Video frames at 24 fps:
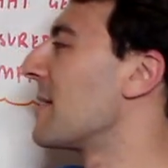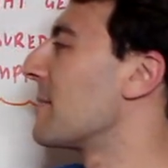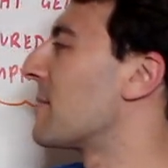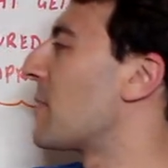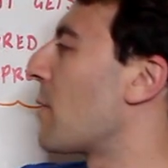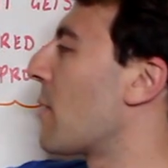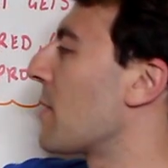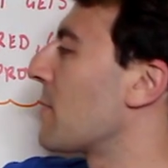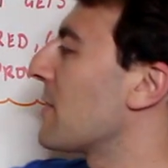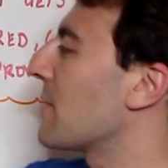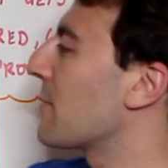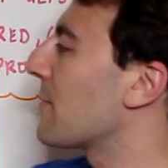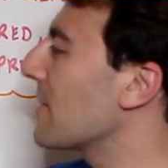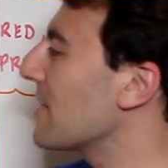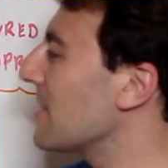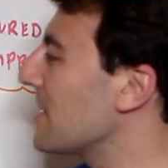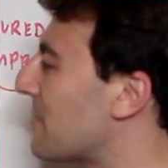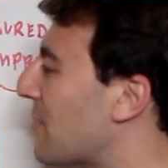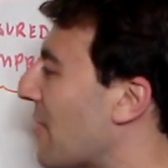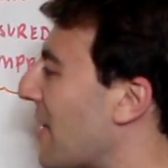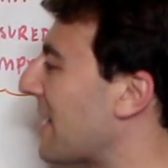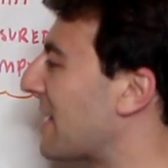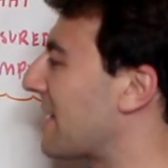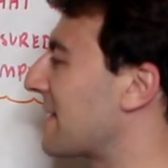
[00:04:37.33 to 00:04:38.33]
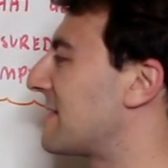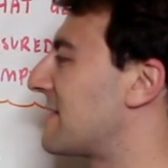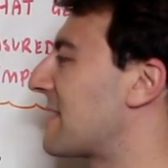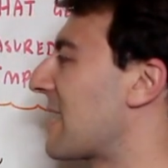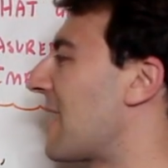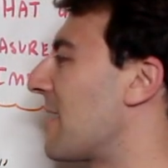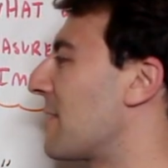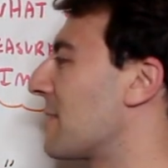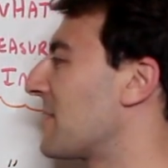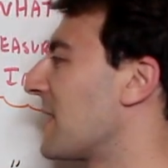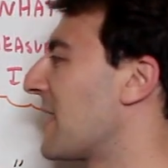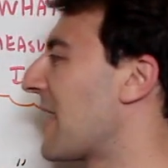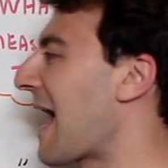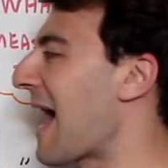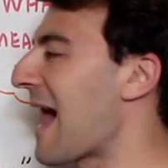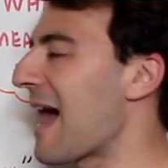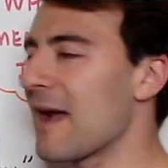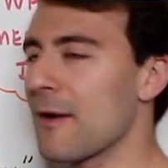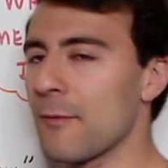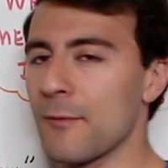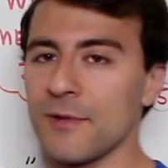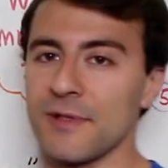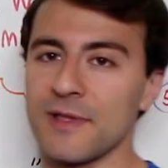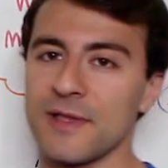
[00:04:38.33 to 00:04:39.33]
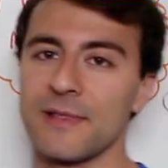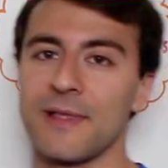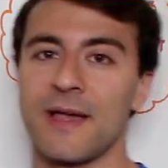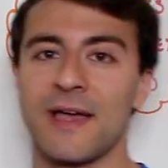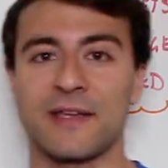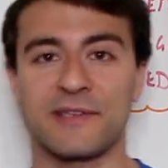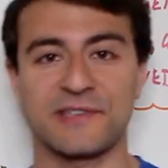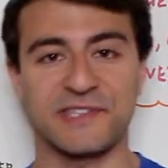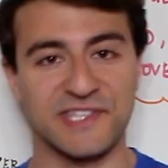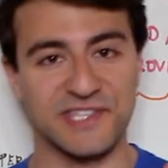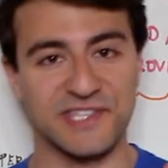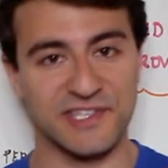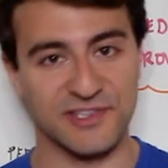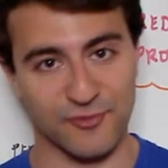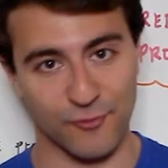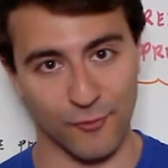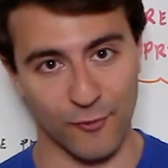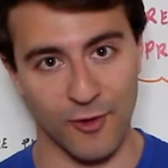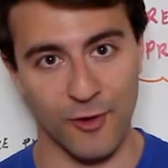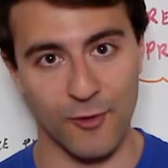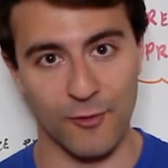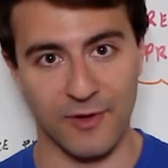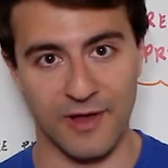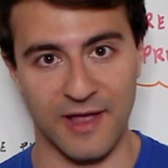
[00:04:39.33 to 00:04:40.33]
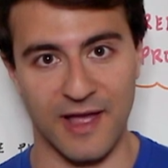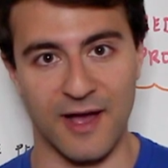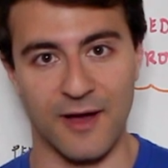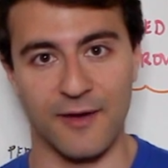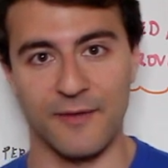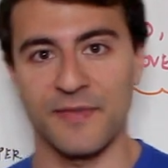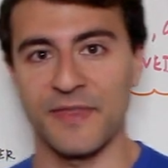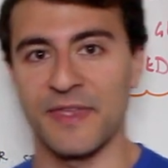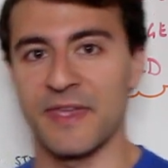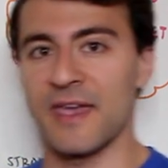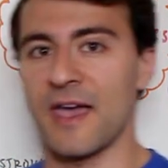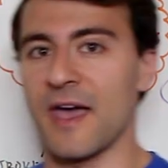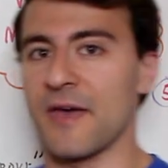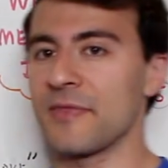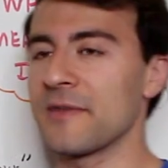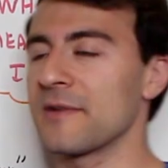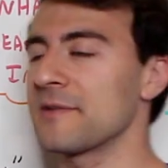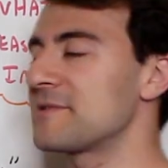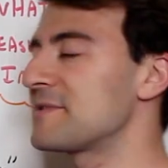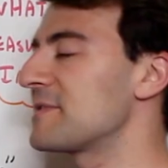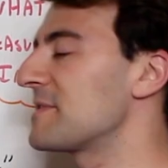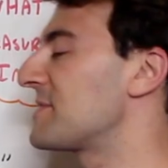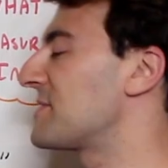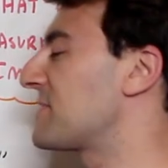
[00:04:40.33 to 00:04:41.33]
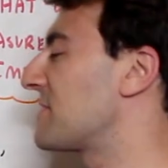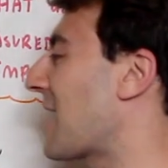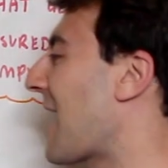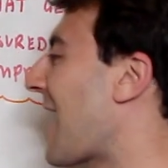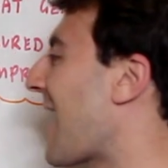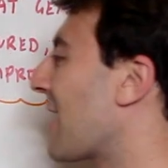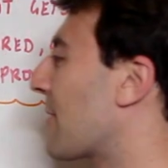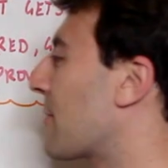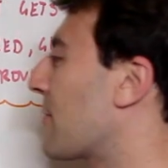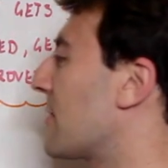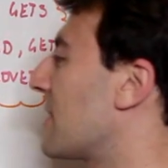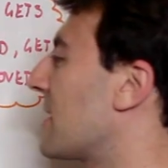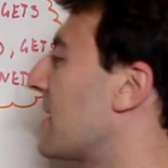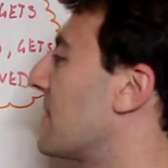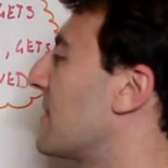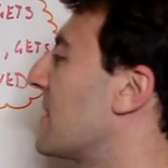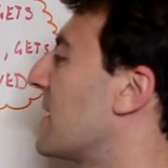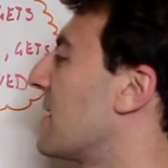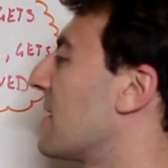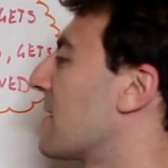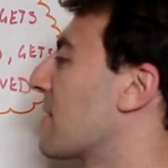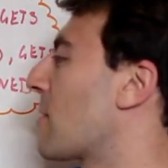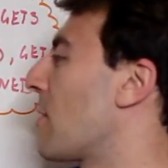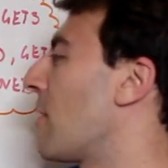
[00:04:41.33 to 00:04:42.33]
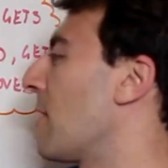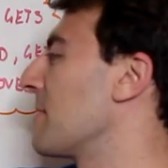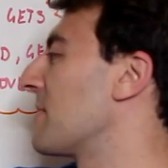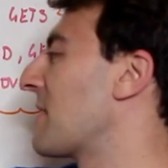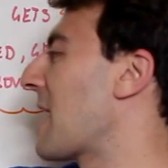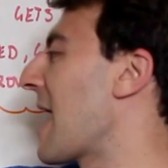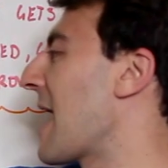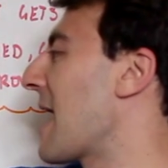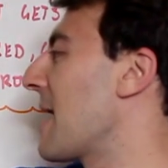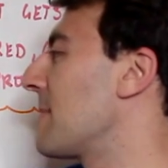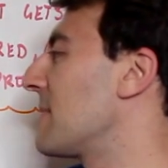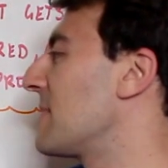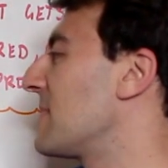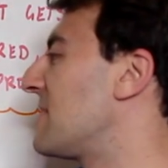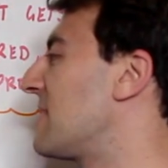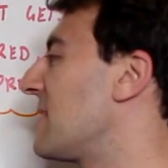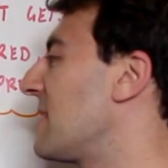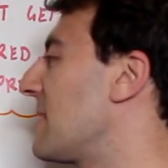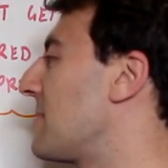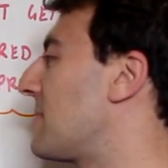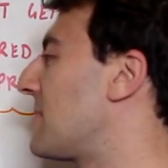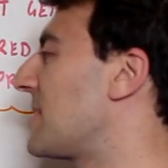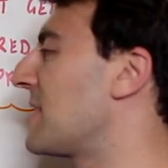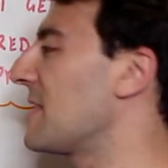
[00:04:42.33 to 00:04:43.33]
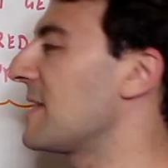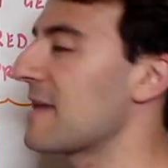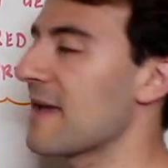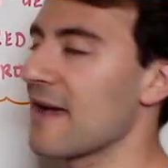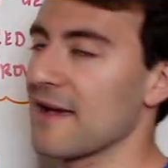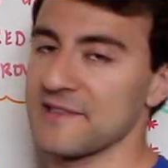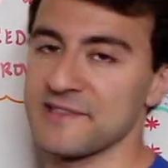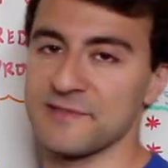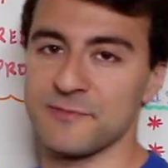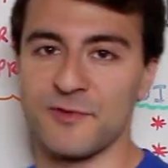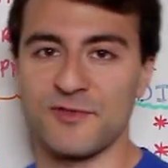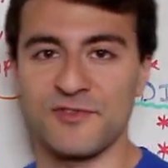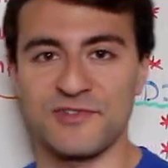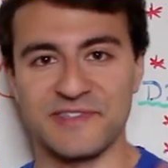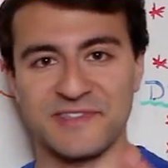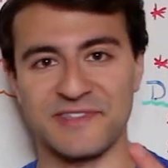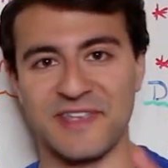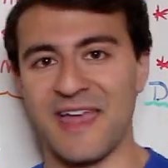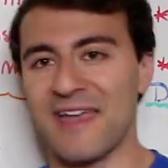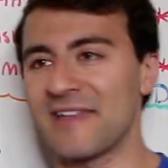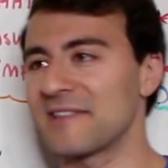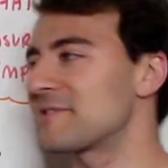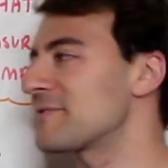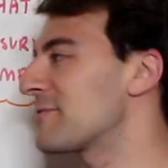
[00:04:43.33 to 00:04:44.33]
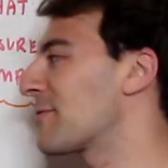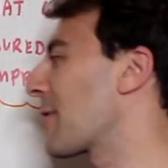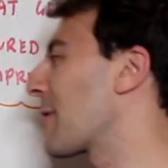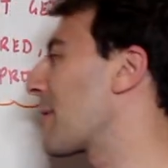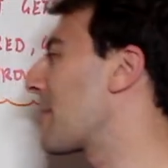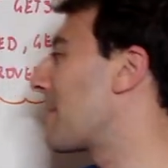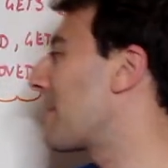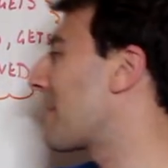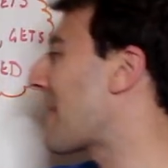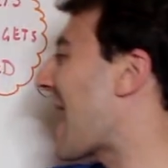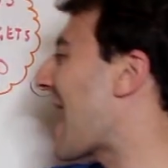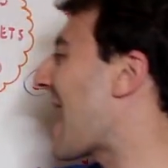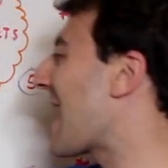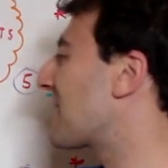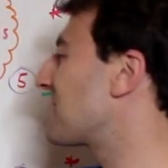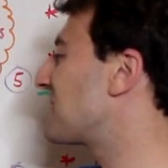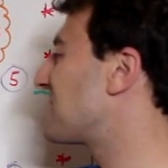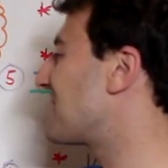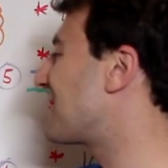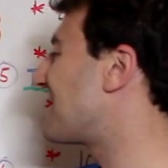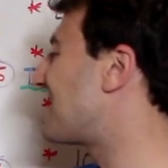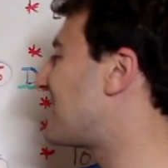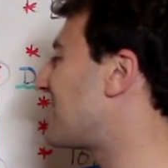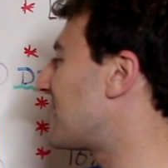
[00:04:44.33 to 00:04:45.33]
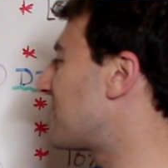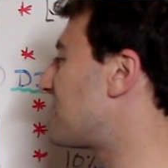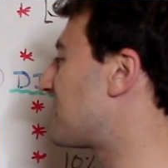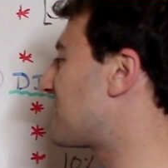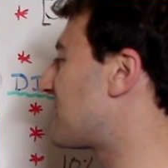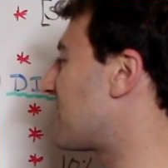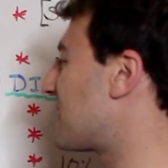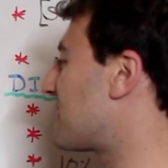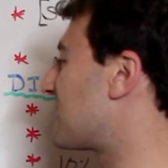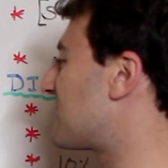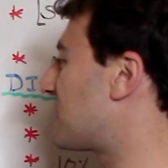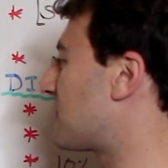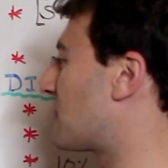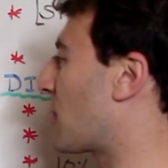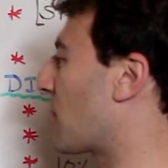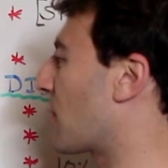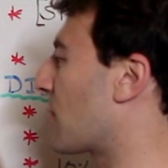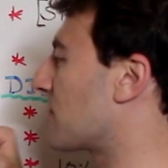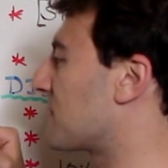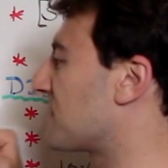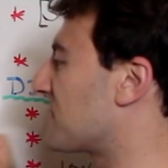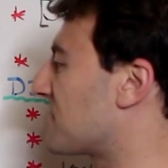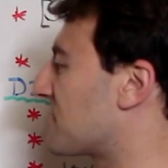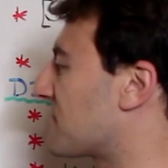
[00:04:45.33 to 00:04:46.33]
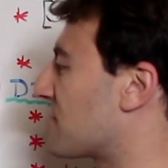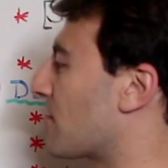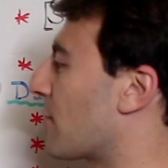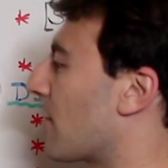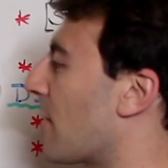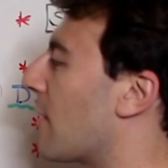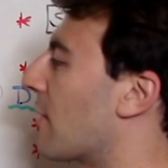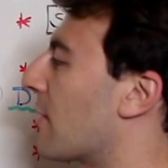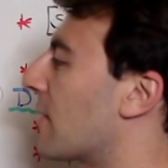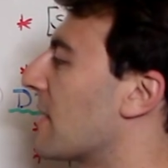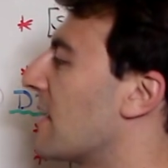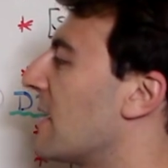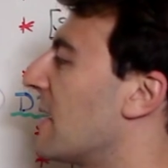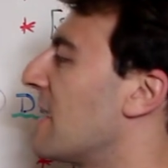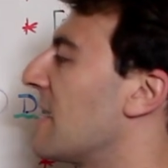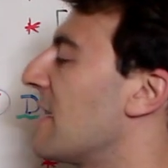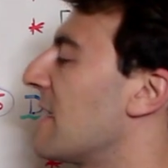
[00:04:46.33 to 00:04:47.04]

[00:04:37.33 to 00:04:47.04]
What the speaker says: But when we really break it down, I really like stroke count. And there's this acronym called MDPS, which stands for max distance per stroke.